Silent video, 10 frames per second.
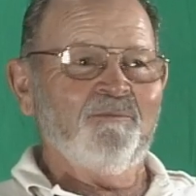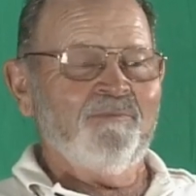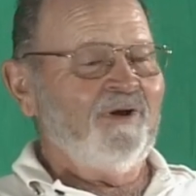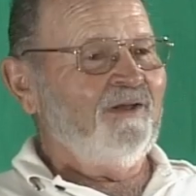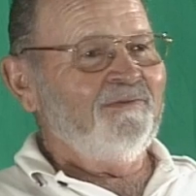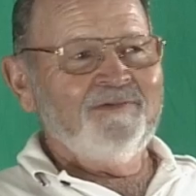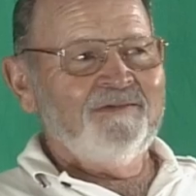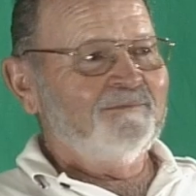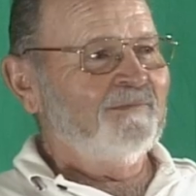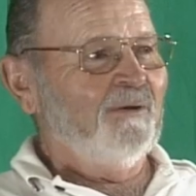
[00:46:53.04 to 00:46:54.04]
my
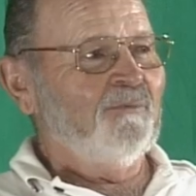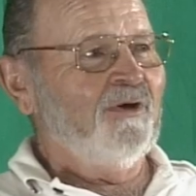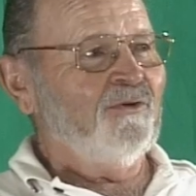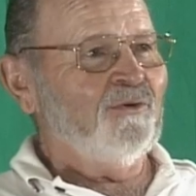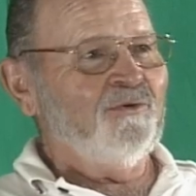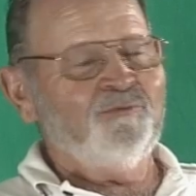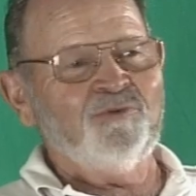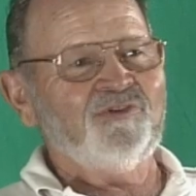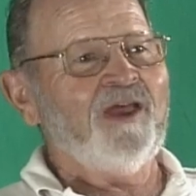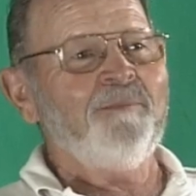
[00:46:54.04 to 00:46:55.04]
my mother
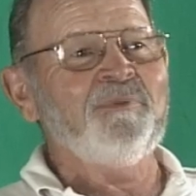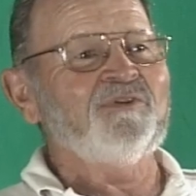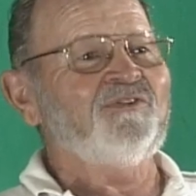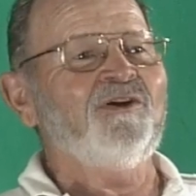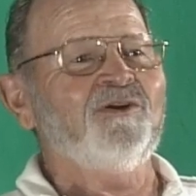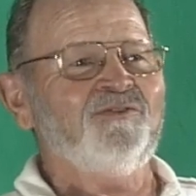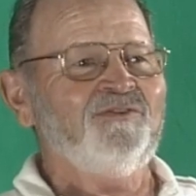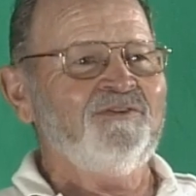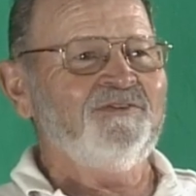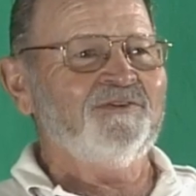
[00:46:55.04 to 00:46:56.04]
was happy as hell.
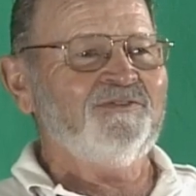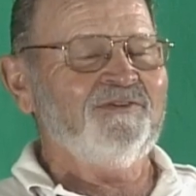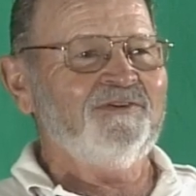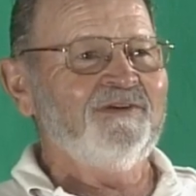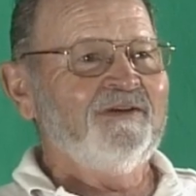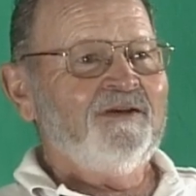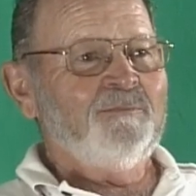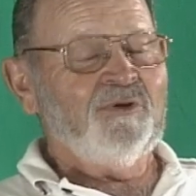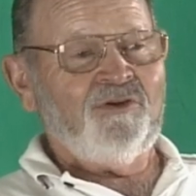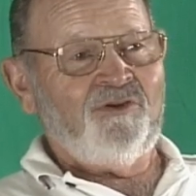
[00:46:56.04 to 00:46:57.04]
She, you know, she,
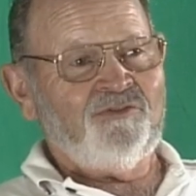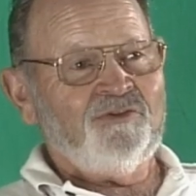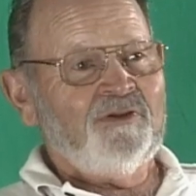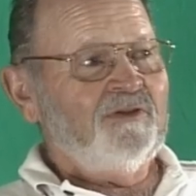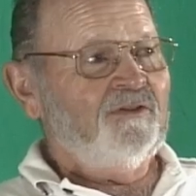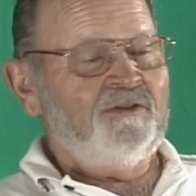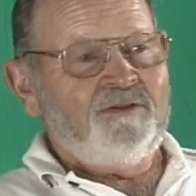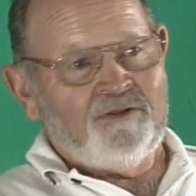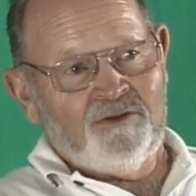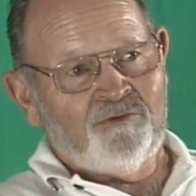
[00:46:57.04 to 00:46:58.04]
because
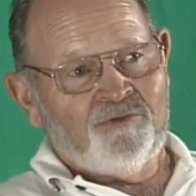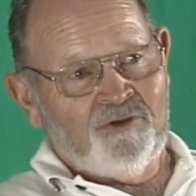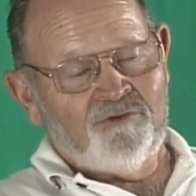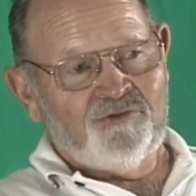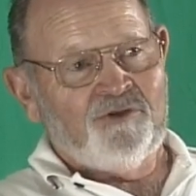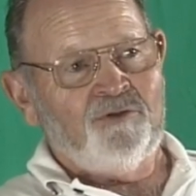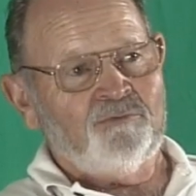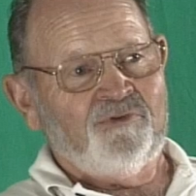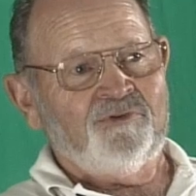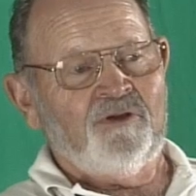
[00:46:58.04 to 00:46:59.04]
there, that was the other
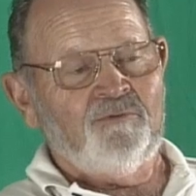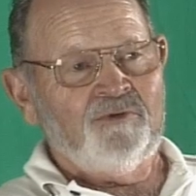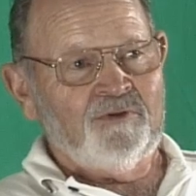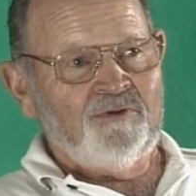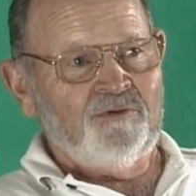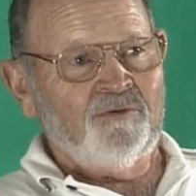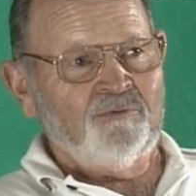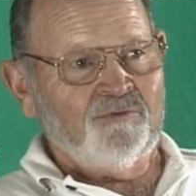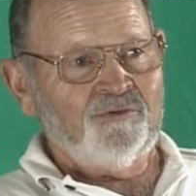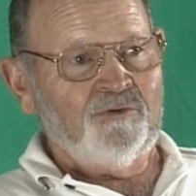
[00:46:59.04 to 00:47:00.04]
reason I went, uh, you know,
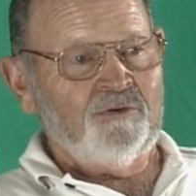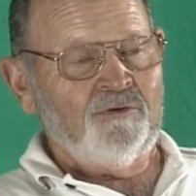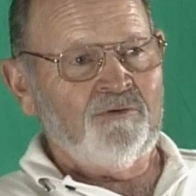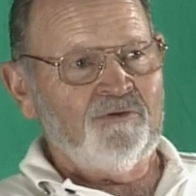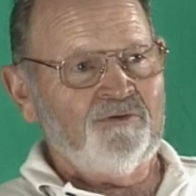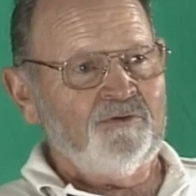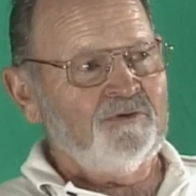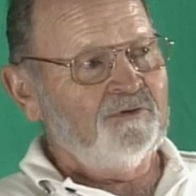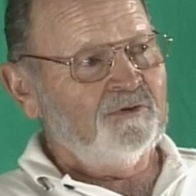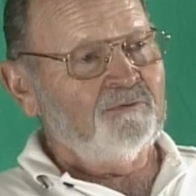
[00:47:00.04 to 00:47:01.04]
was going to go into
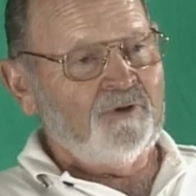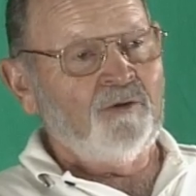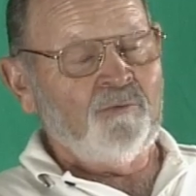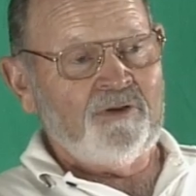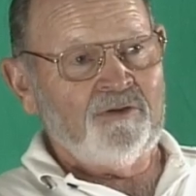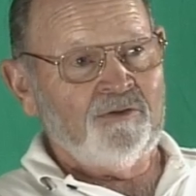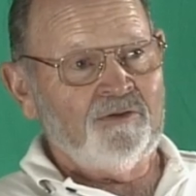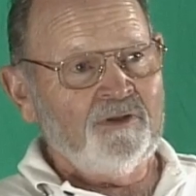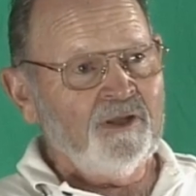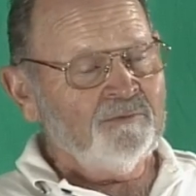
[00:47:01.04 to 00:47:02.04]
the, uh, I went into
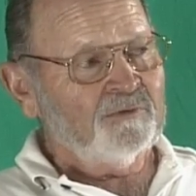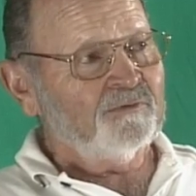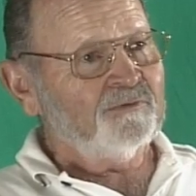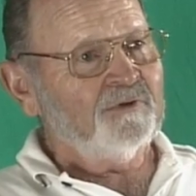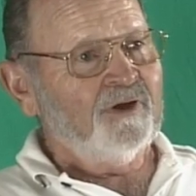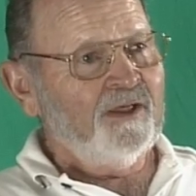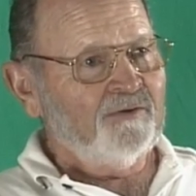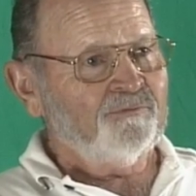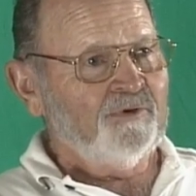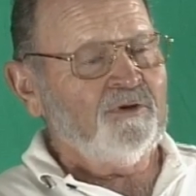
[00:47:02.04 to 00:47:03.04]
the Navy. I had
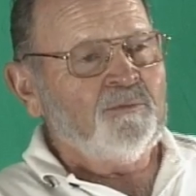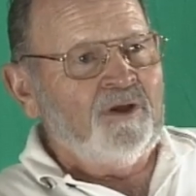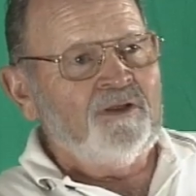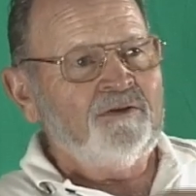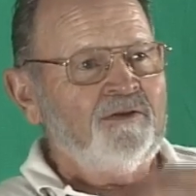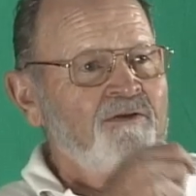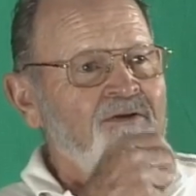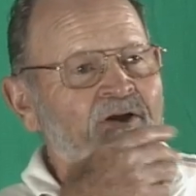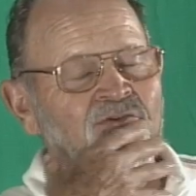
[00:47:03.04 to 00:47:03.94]
a friend of mine in, in high